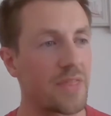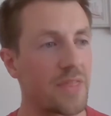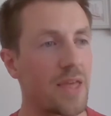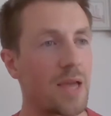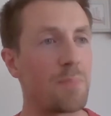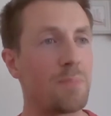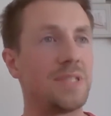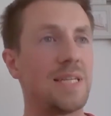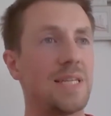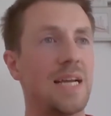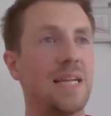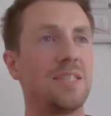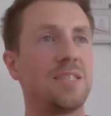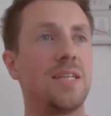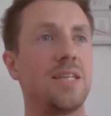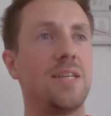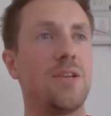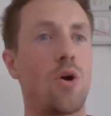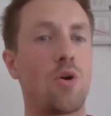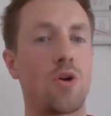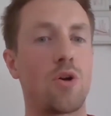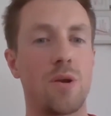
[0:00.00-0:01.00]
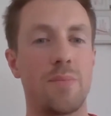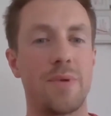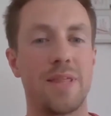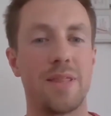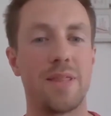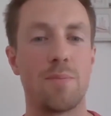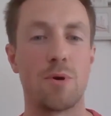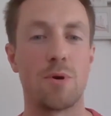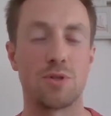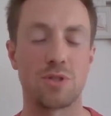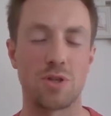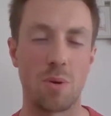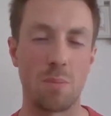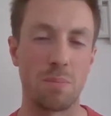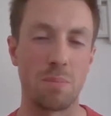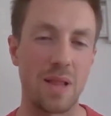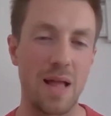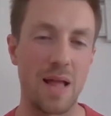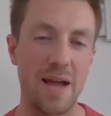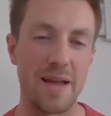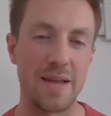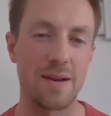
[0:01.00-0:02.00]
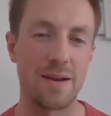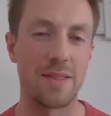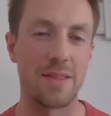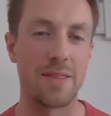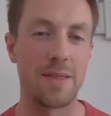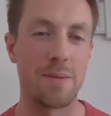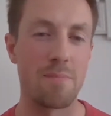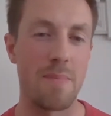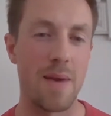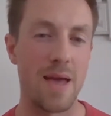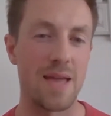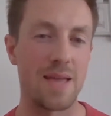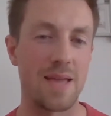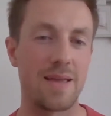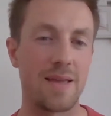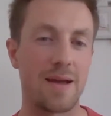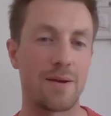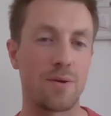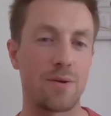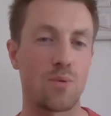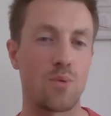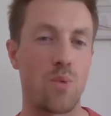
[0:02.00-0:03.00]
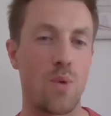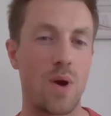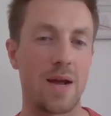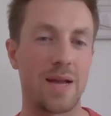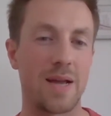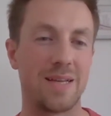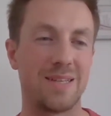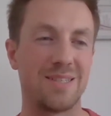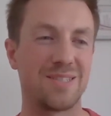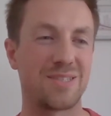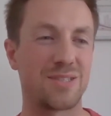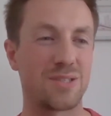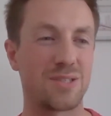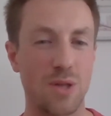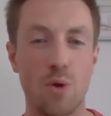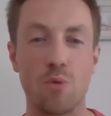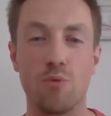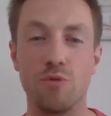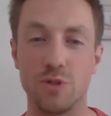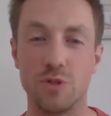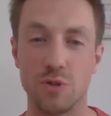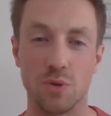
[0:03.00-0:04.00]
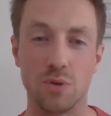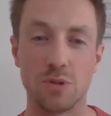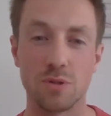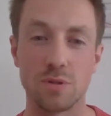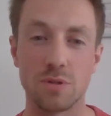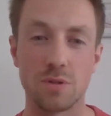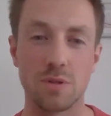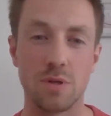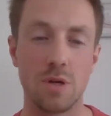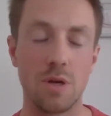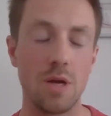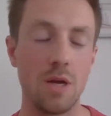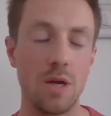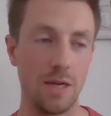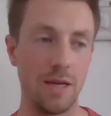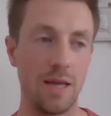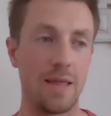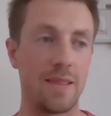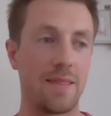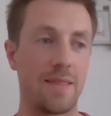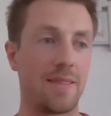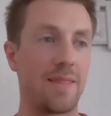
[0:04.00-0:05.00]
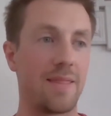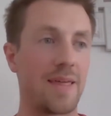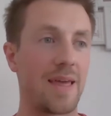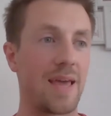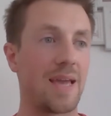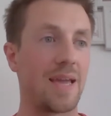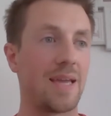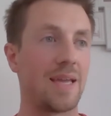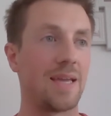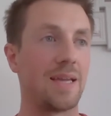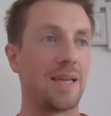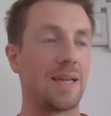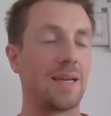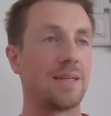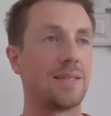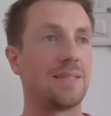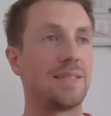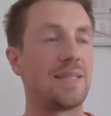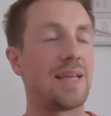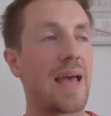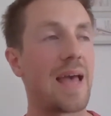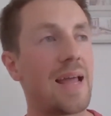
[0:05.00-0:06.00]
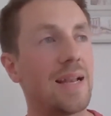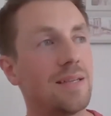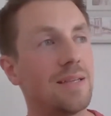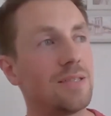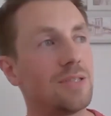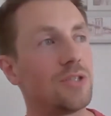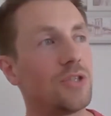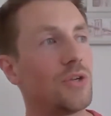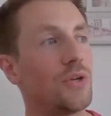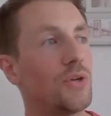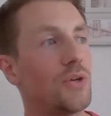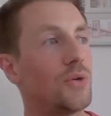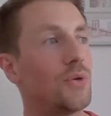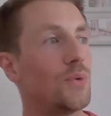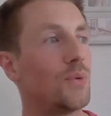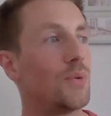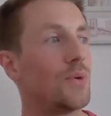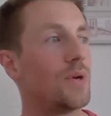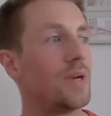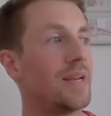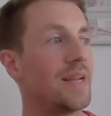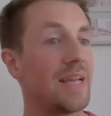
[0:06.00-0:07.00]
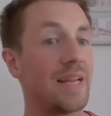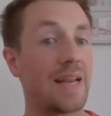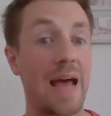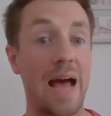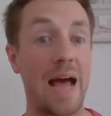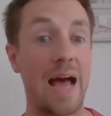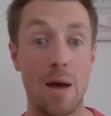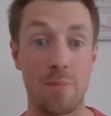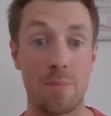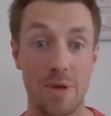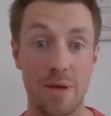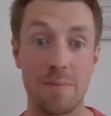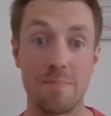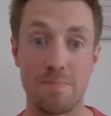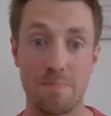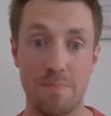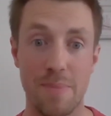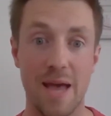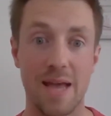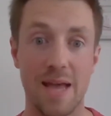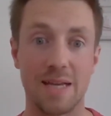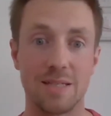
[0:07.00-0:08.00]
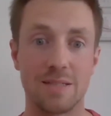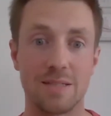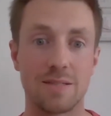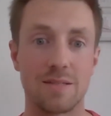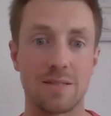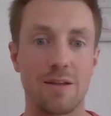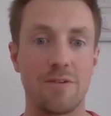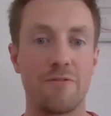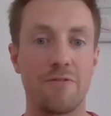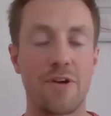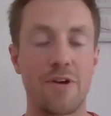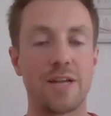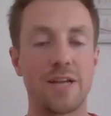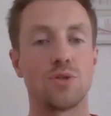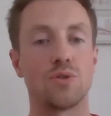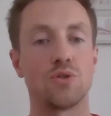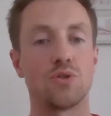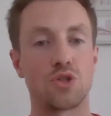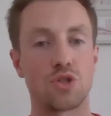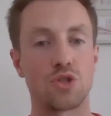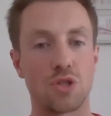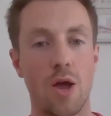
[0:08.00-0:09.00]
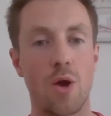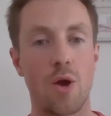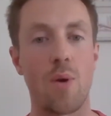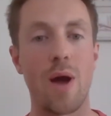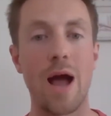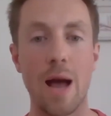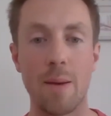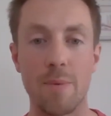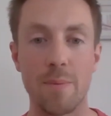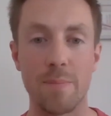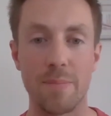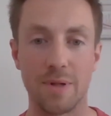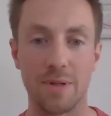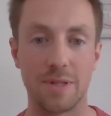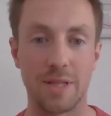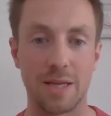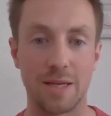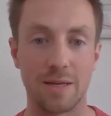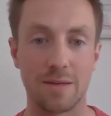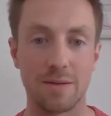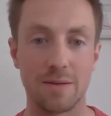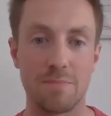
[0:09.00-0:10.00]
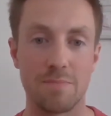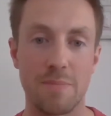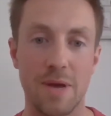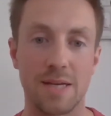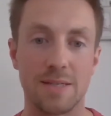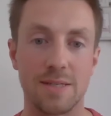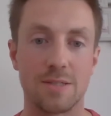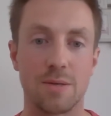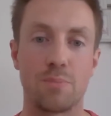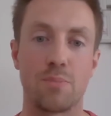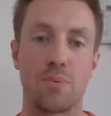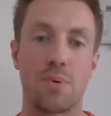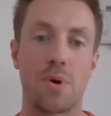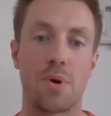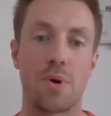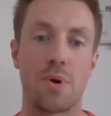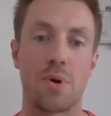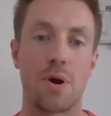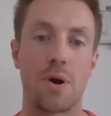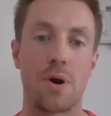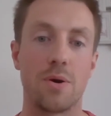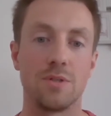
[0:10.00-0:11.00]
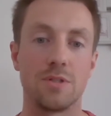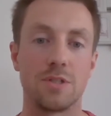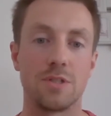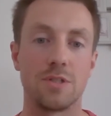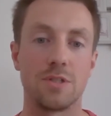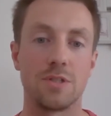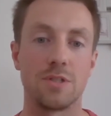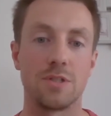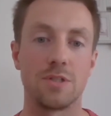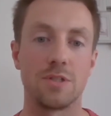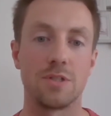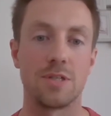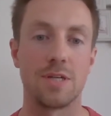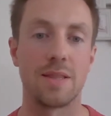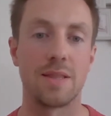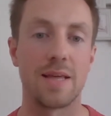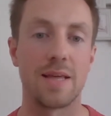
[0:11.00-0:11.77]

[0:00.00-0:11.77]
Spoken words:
They're potentially not going to be the most compliant, and they may get quite slow results. They tend to need a habit-based, a very sort of slow habit-building-based approach to